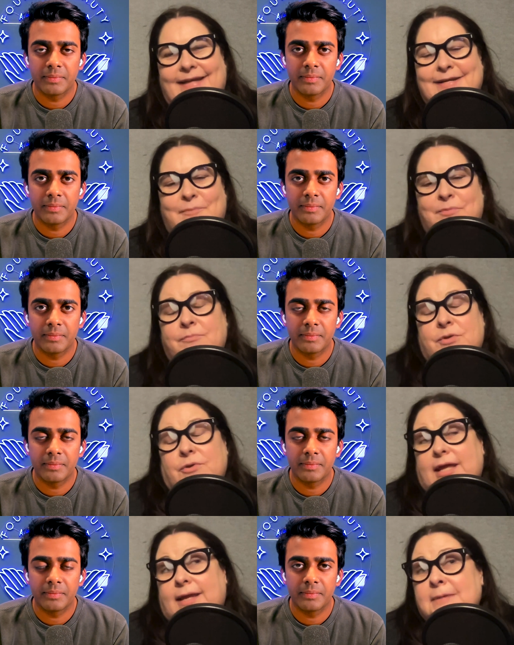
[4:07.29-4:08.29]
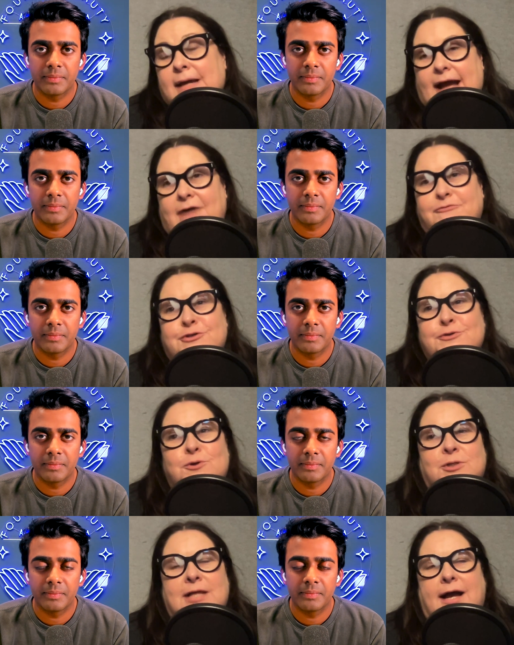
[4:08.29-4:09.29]
Speaker 1: ended up in beauty. After
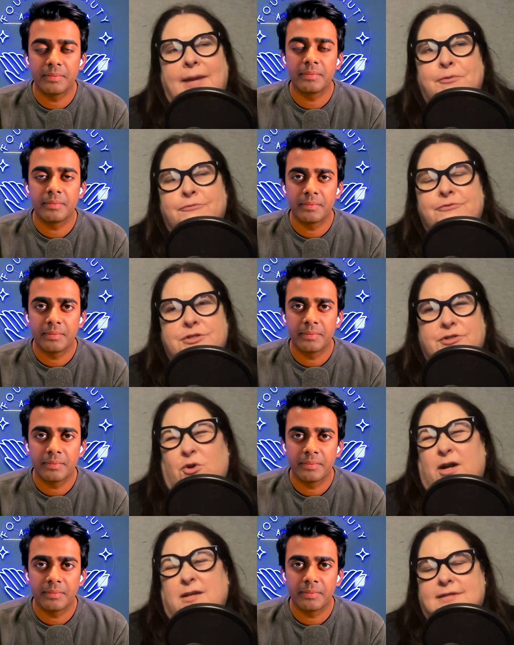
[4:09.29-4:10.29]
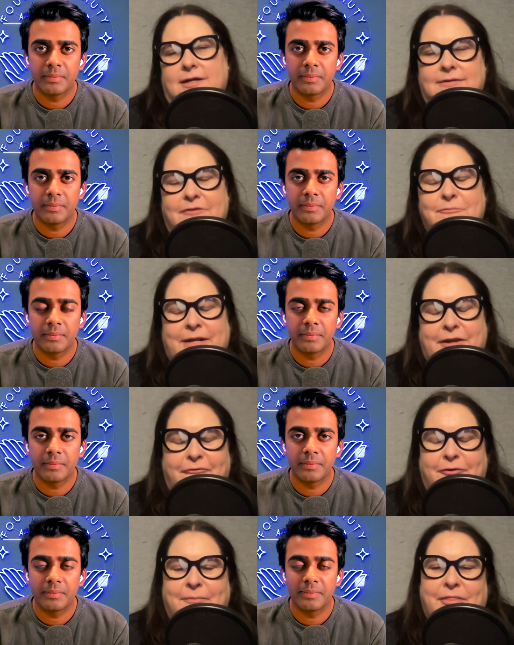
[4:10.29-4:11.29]
school, I moved to New York, so I've been here
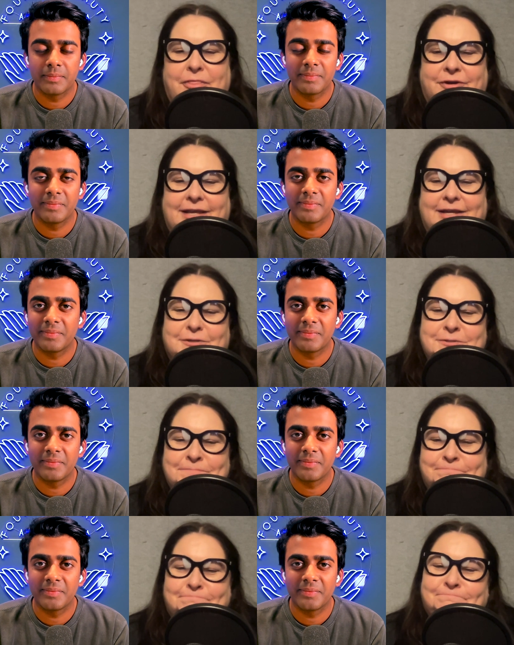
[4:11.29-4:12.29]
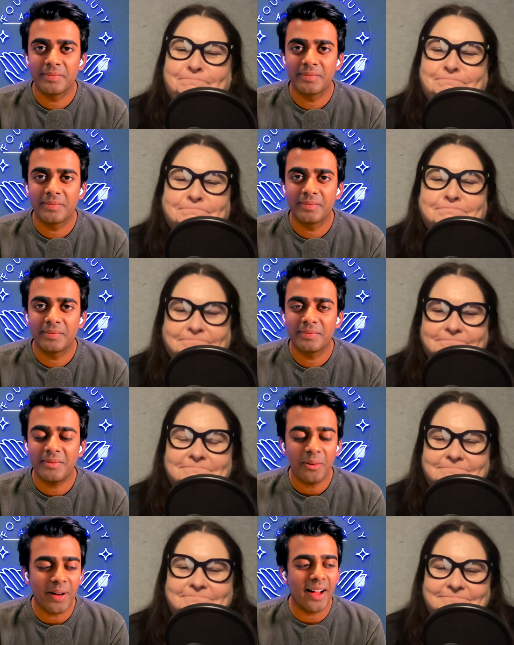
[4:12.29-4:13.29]
for about thirty years.
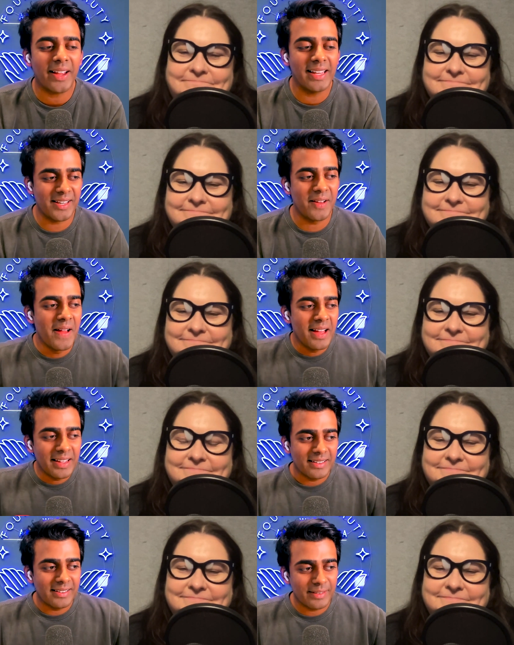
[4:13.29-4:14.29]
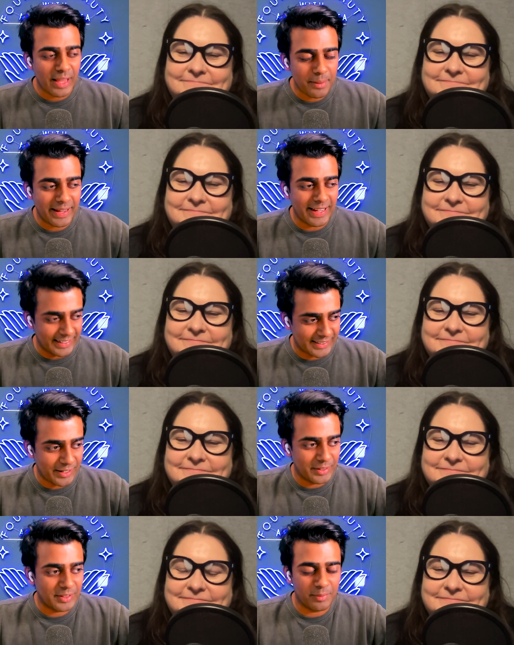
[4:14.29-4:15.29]
Speaker 2: Wow. Okay, so at the beginning, so
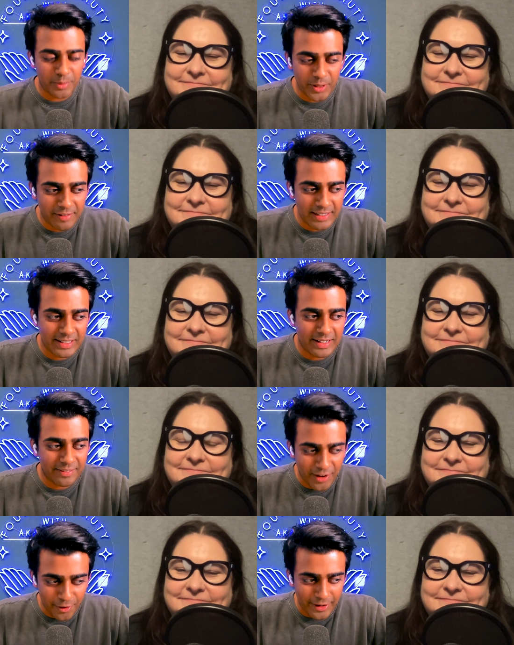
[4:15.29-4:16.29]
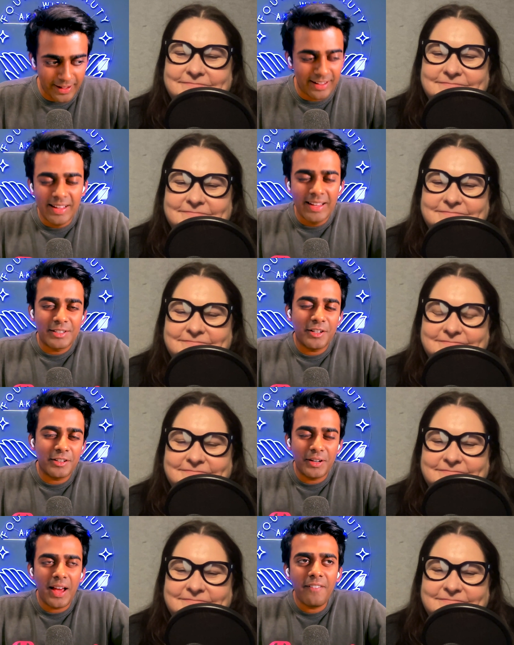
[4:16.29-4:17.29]
you're born and raised in Florida. Do
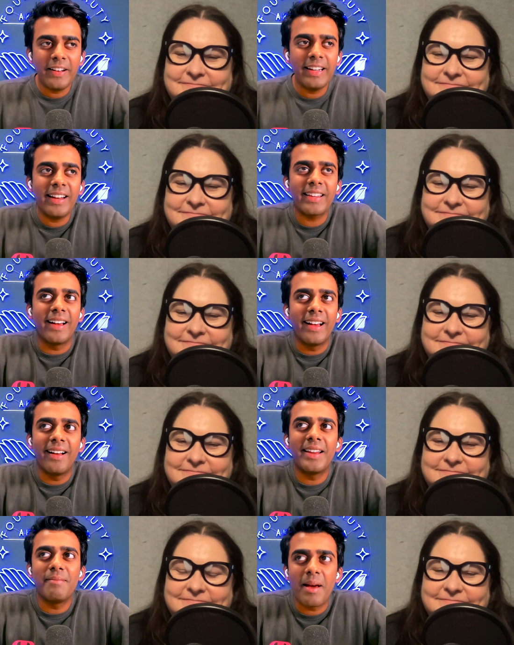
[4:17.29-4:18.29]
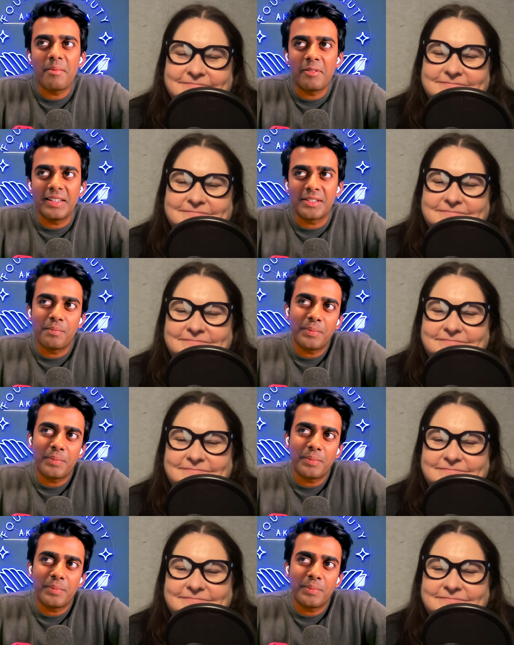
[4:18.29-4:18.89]
do you have any like early memories of